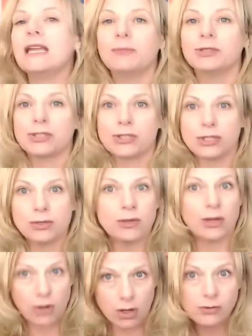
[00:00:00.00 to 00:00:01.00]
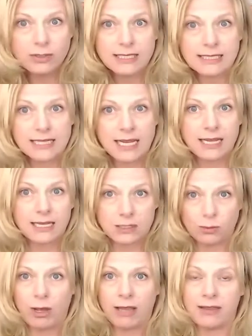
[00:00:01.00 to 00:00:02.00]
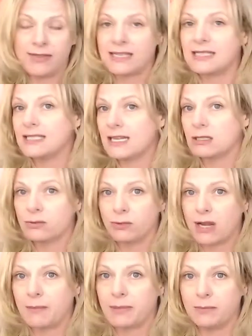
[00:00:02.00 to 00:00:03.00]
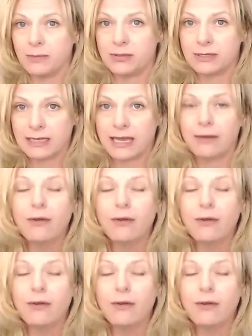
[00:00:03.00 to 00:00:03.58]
able to sue their own state as well, and that states would not be immune to that.